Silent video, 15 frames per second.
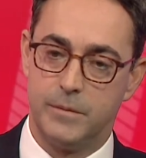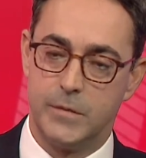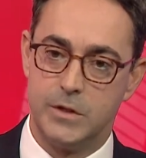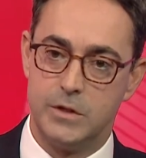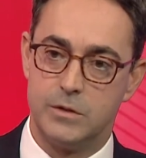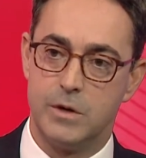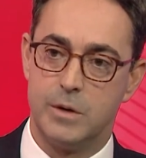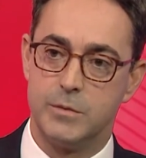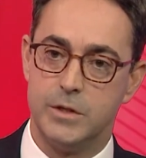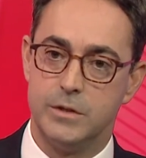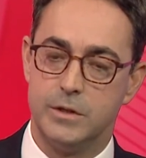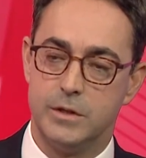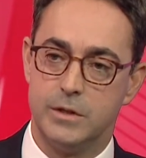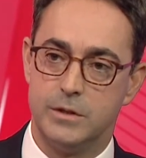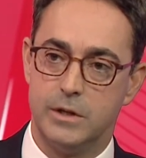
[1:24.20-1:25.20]
disruption
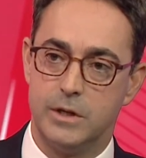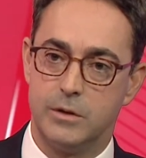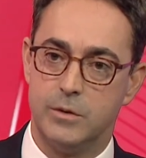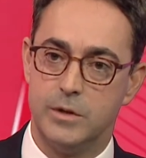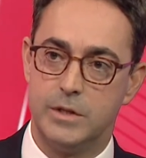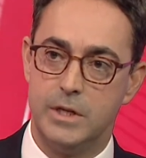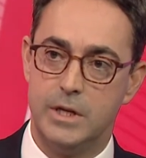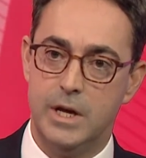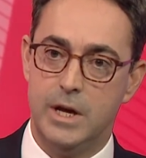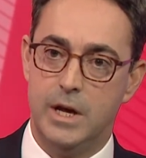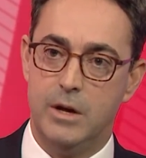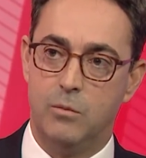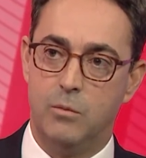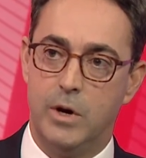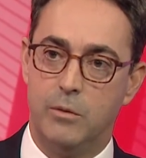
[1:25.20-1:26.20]
to liquidity.
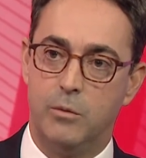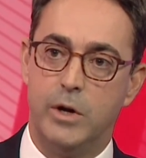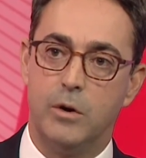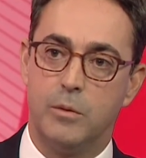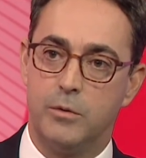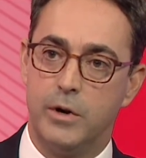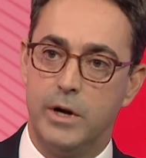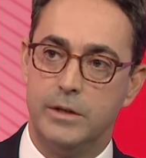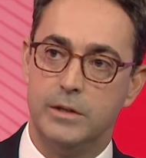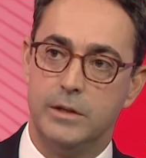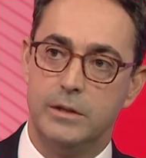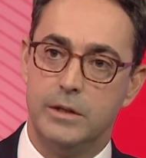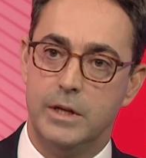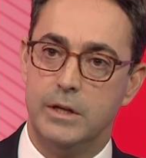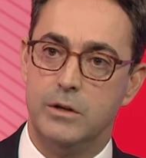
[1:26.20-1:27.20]
Where we operate
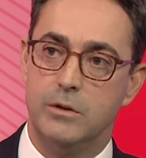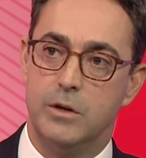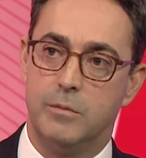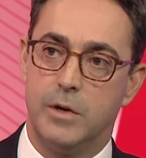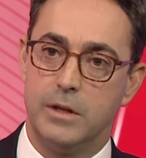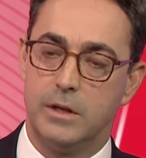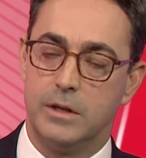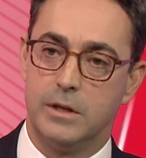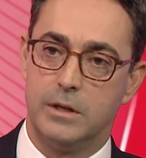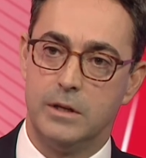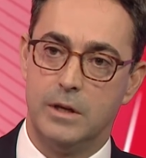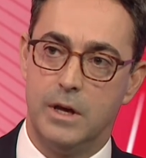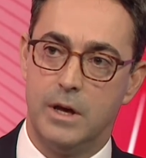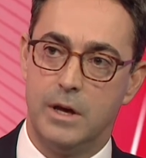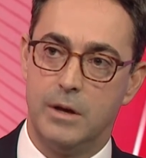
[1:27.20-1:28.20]
in Europe, I think
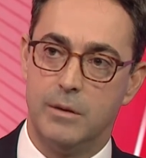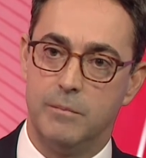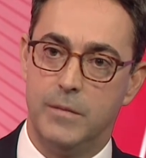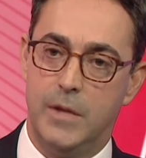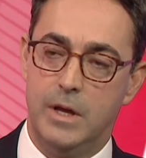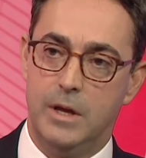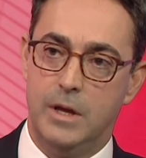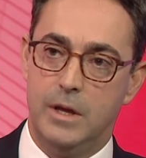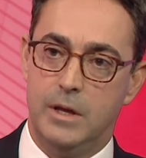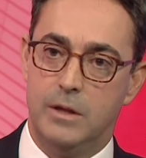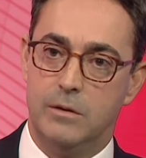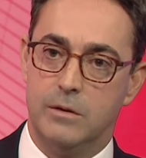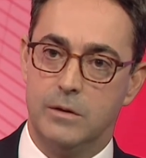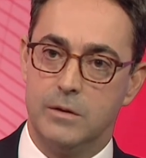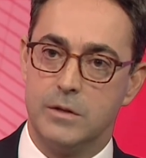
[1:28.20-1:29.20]

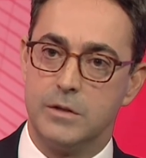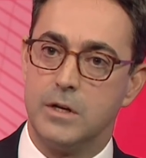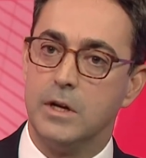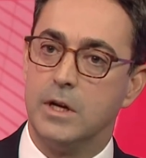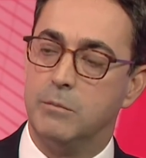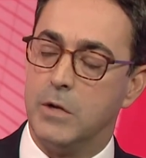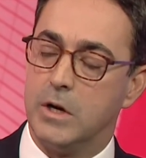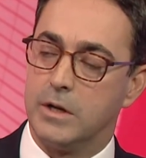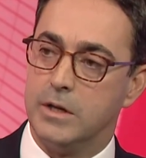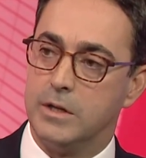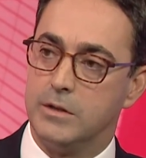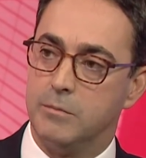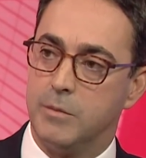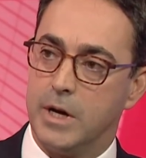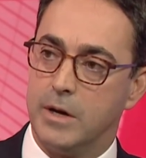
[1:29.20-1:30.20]
the sterling
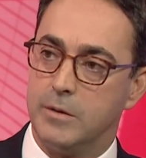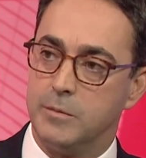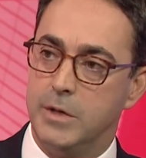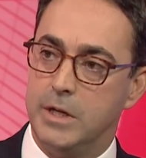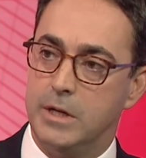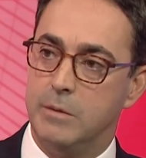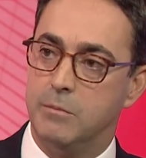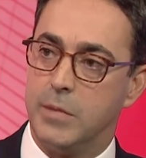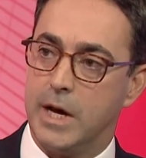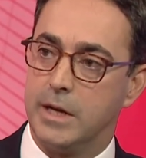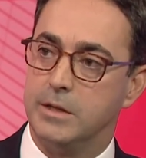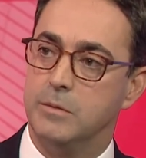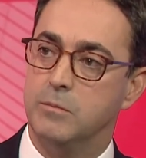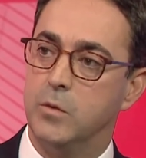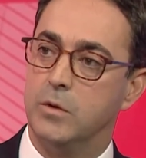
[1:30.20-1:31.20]
markets have perhaps been
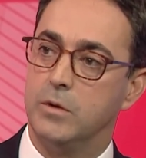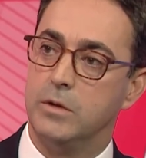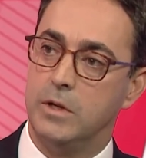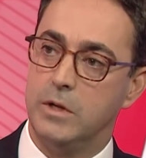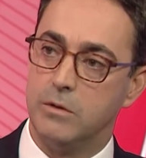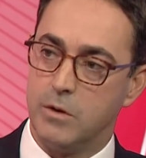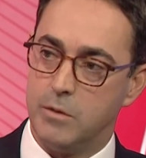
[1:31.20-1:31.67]
impacted more than the euro